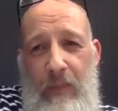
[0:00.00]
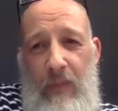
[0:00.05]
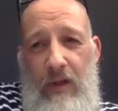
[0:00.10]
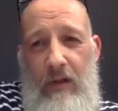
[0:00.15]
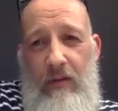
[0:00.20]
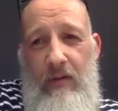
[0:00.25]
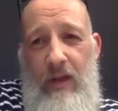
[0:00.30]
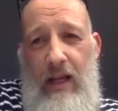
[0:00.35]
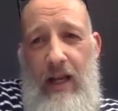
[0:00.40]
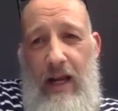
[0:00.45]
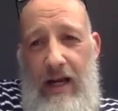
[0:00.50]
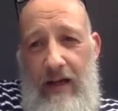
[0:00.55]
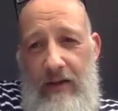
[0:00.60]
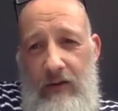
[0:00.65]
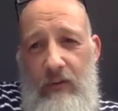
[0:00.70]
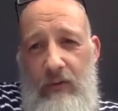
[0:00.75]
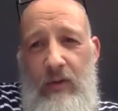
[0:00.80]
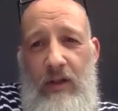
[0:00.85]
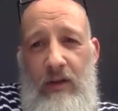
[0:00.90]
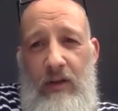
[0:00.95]
The
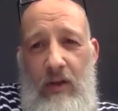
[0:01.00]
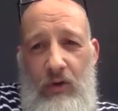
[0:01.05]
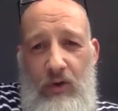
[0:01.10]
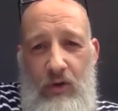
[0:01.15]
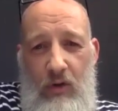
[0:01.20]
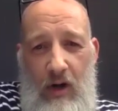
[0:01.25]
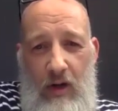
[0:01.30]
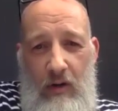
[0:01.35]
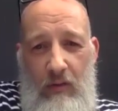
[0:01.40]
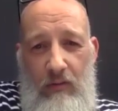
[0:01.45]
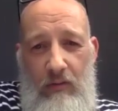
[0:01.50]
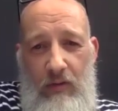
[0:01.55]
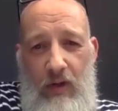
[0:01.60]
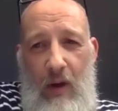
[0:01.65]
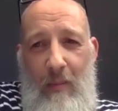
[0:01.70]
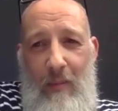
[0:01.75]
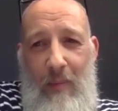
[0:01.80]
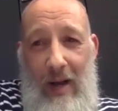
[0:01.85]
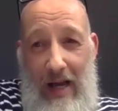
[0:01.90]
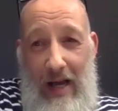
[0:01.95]
adult and the child
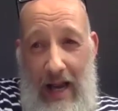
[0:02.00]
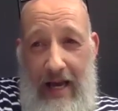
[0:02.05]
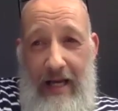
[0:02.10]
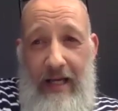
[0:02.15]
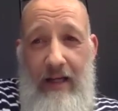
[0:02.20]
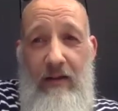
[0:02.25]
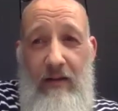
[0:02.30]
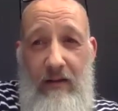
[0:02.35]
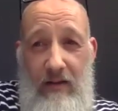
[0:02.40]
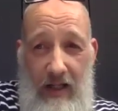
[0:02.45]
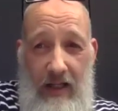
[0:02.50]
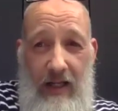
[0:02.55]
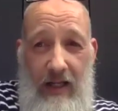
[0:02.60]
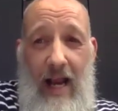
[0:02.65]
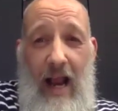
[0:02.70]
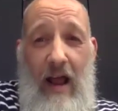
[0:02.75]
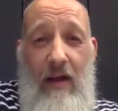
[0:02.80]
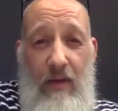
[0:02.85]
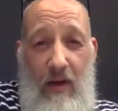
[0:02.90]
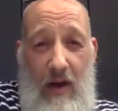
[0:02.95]
play
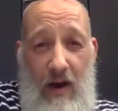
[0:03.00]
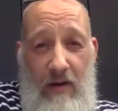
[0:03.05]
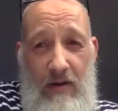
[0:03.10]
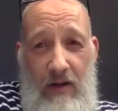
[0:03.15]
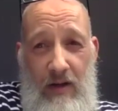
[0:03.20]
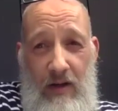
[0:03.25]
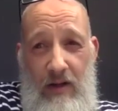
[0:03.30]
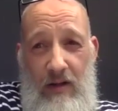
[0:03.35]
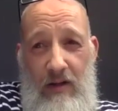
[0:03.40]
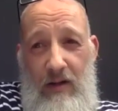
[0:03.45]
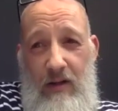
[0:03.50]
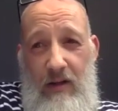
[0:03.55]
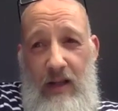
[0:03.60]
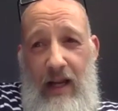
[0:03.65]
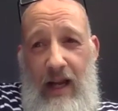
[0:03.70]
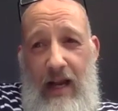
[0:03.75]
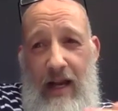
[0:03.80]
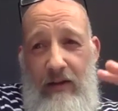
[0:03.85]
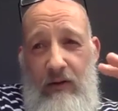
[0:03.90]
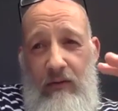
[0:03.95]
together. So the
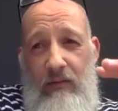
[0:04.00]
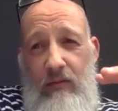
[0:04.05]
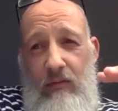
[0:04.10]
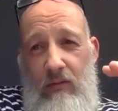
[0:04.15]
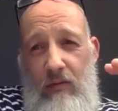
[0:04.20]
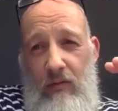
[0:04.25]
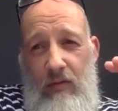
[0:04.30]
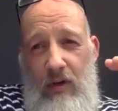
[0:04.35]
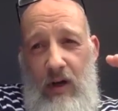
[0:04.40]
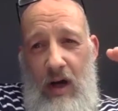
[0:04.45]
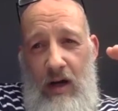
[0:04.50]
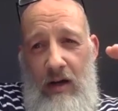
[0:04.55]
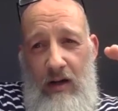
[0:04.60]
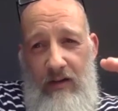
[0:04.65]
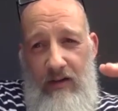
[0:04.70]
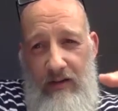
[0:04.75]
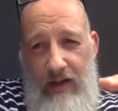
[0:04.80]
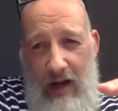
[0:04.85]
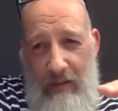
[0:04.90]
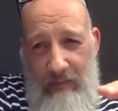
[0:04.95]
adult kind of
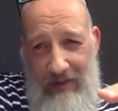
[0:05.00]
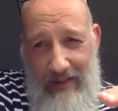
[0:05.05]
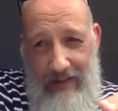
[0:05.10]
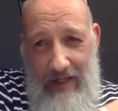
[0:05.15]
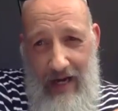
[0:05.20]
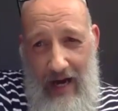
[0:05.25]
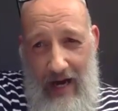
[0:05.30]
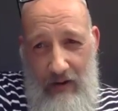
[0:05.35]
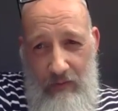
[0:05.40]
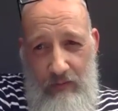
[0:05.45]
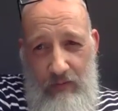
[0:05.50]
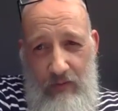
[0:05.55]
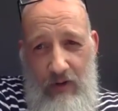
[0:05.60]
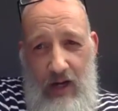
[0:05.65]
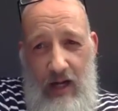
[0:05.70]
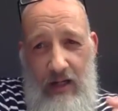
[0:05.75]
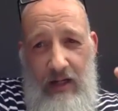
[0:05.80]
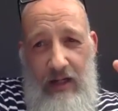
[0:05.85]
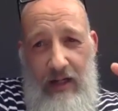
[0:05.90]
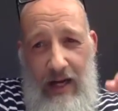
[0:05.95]
steps down
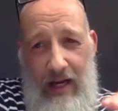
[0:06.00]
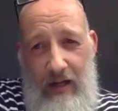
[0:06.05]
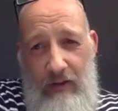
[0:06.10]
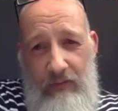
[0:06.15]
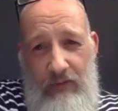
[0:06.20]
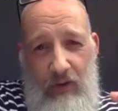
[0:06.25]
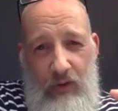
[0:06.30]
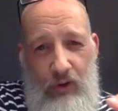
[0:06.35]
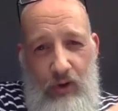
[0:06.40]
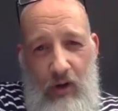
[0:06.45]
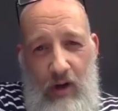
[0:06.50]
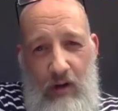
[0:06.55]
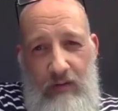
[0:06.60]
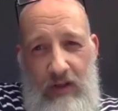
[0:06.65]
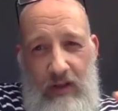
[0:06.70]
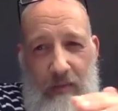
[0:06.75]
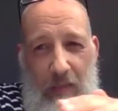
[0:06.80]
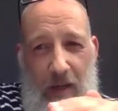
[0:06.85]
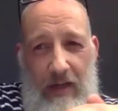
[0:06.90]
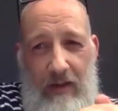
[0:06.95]
and allows the child
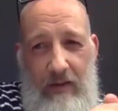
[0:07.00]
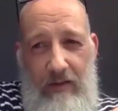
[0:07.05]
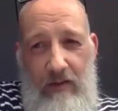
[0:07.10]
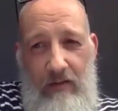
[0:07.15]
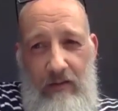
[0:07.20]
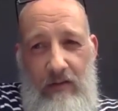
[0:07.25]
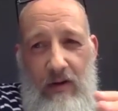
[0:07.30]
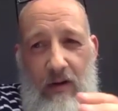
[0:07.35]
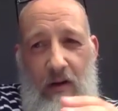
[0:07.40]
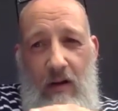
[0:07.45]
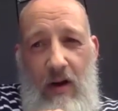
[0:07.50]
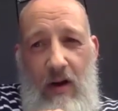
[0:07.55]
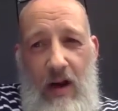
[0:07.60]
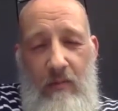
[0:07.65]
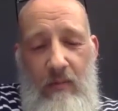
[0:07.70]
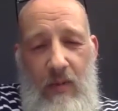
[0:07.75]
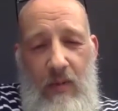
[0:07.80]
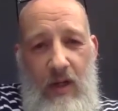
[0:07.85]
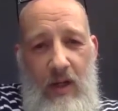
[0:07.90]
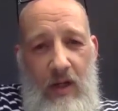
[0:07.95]
space and
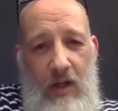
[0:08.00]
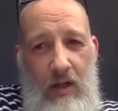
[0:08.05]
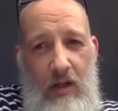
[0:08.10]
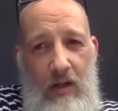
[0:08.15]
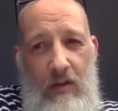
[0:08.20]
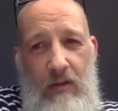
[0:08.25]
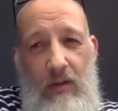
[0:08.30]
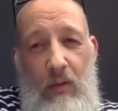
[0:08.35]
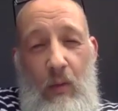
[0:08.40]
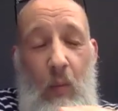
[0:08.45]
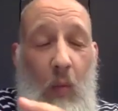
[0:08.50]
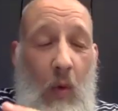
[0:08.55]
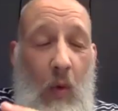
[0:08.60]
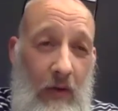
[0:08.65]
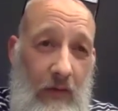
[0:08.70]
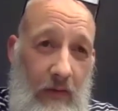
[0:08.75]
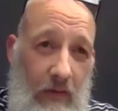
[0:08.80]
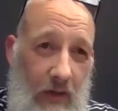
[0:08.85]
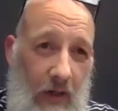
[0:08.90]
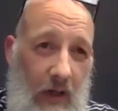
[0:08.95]
time to
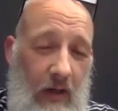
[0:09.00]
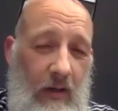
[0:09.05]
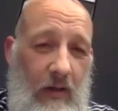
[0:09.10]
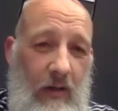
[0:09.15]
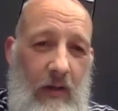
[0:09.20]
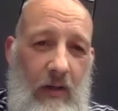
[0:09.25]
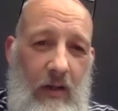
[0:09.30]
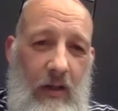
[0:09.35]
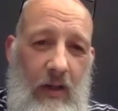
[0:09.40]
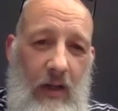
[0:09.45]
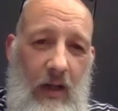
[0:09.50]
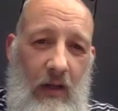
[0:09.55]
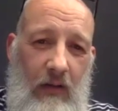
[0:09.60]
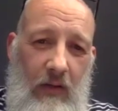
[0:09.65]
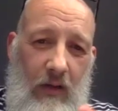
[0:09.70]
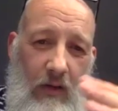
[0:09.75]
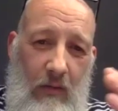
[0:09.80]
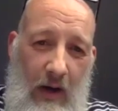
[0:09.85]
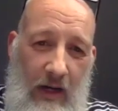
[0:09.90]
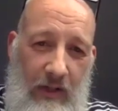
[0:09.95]
wonder and to
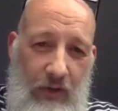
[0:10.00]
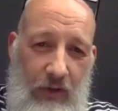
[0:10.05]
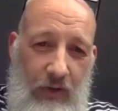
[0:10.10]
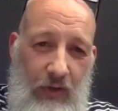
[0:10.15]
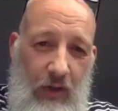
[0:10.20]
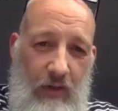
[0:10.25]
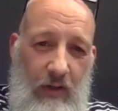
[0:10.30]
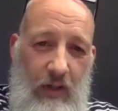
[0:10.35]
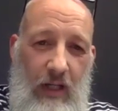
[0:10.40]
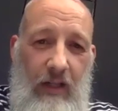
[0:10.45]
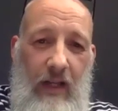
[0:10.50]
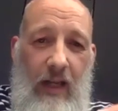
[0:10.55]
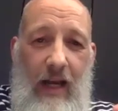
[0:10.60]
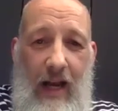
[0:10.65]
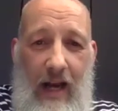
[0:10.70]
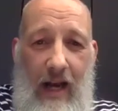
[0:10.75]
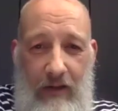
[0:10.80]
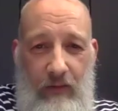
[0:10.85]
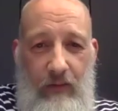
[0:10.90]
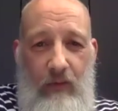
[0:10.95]
question, and the
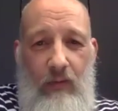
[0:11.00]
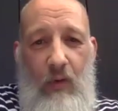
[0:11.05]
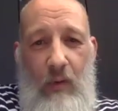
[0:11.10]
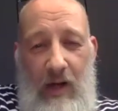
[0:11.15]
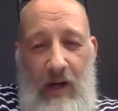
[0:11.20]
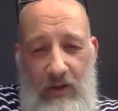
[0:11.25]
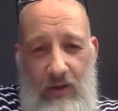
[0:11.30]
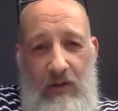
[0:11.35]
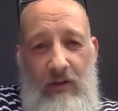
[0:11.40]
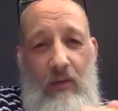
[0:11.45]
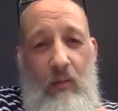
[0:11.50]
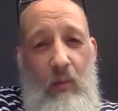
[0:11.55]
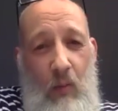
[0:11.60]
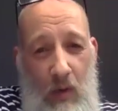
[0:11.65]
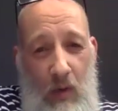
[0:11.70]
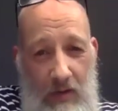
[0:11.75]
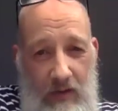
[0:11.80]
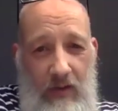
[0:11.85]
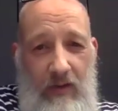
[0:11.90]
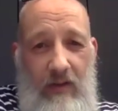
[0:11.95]
adult questions and
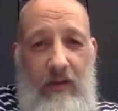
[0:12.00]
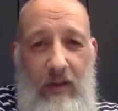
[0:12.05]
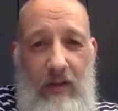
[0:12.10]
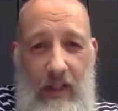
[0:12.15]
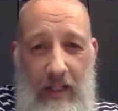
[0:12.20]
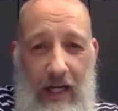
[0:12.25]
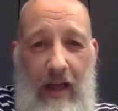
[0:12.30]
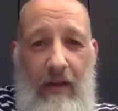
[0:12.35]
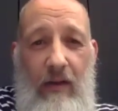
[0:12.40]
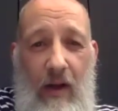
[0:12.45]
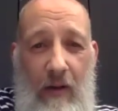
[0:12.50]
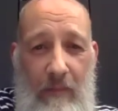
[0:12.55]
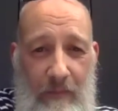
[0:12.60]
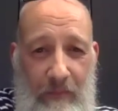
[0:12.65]
wonders together.